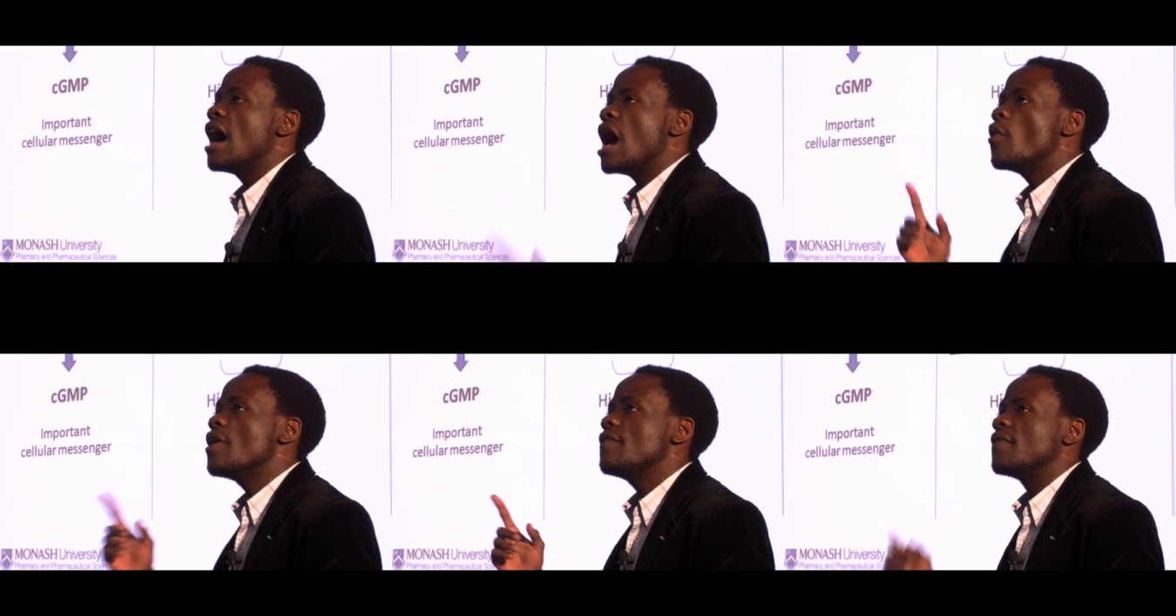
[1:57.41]

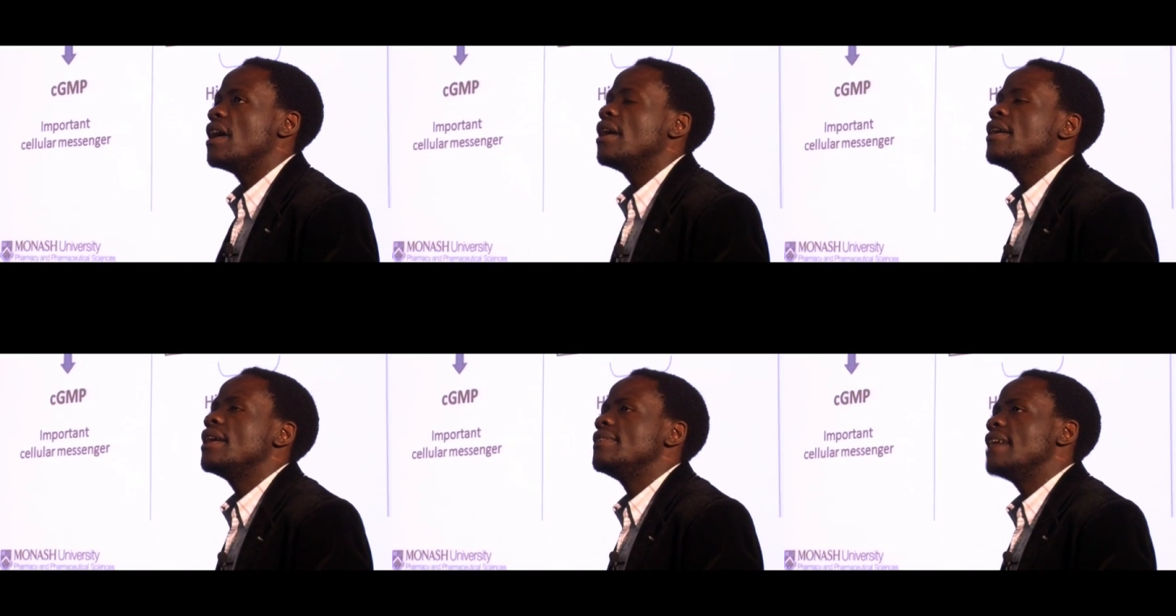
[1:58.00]
However,
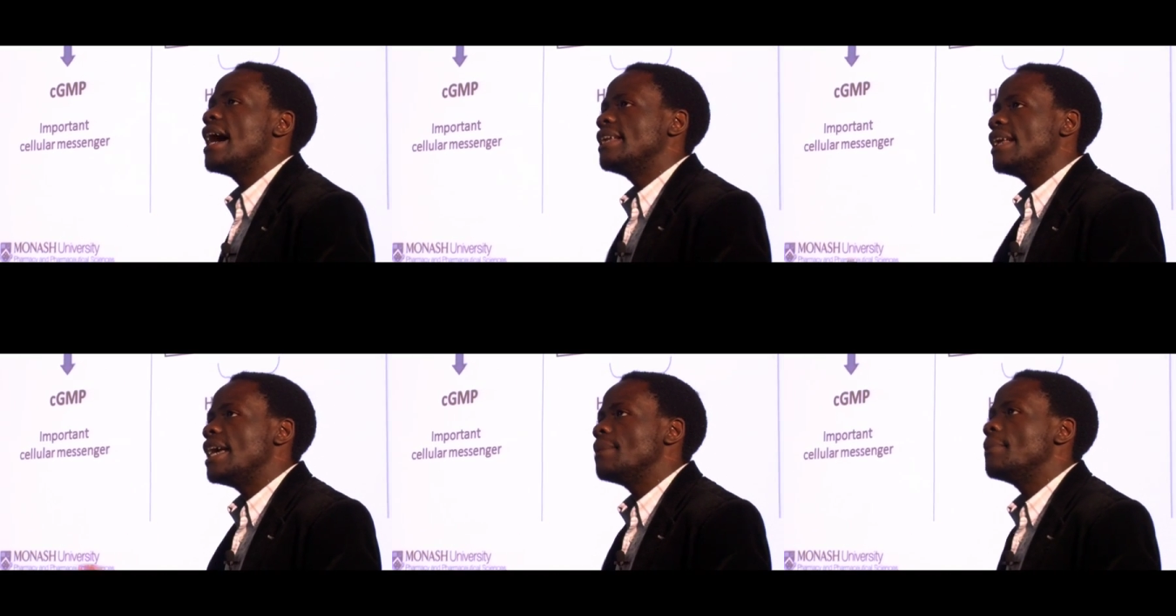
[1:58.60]
the
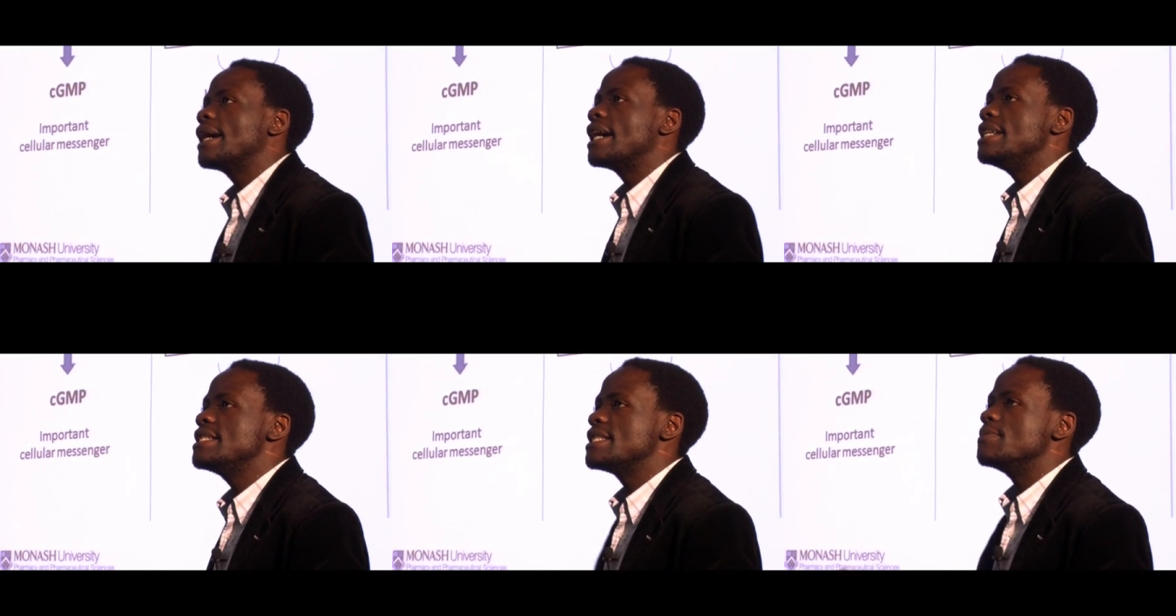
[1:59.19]
underlying
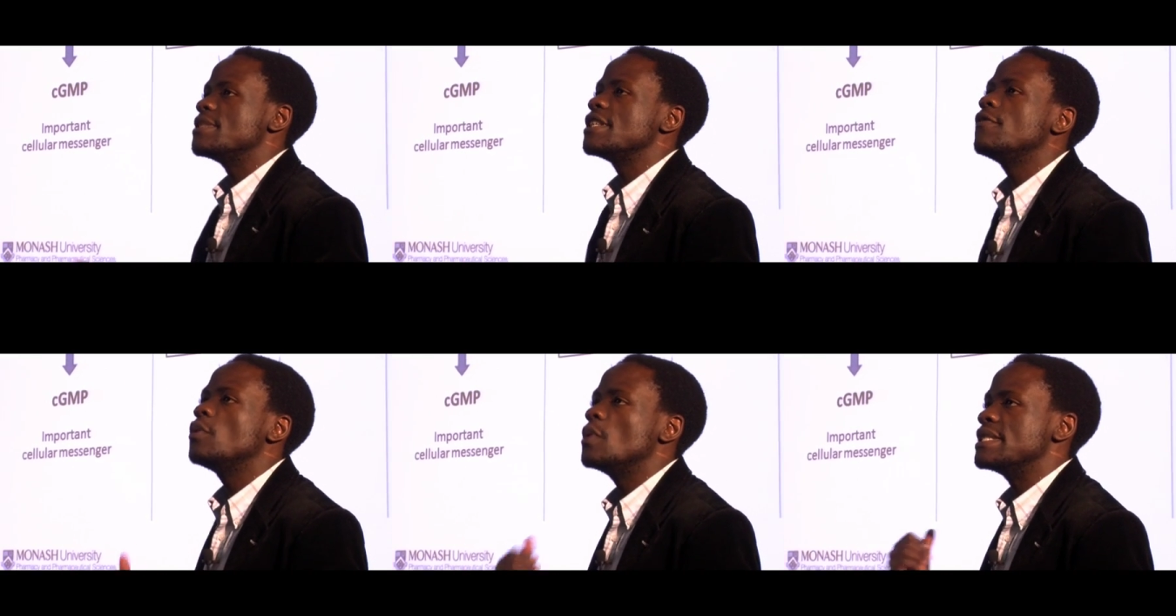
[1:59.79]
mechanisms
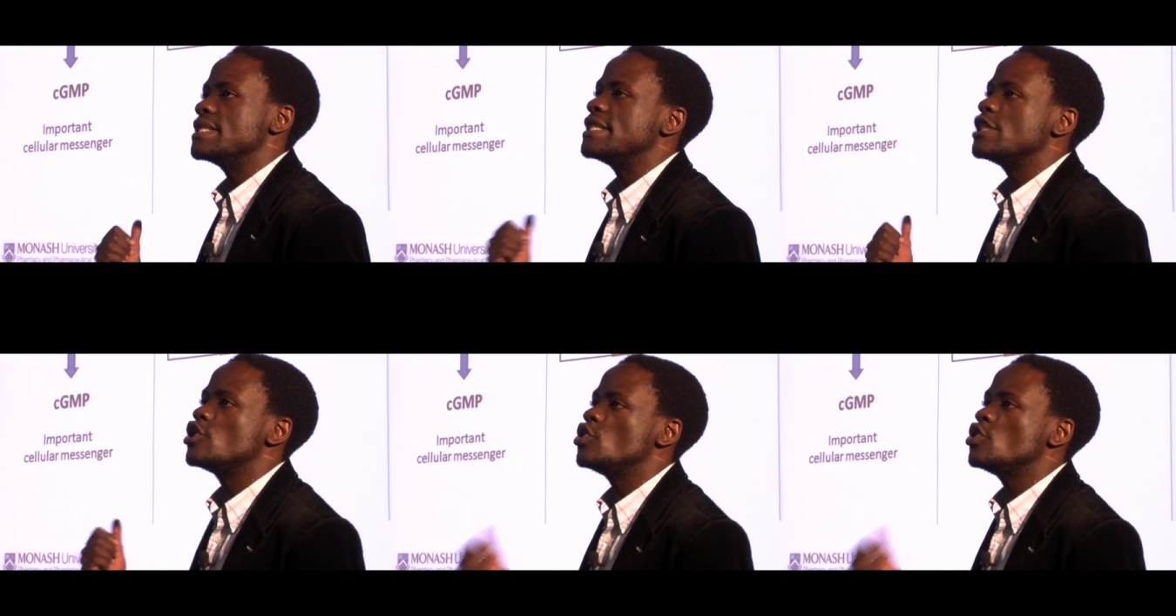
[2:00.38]
influencing this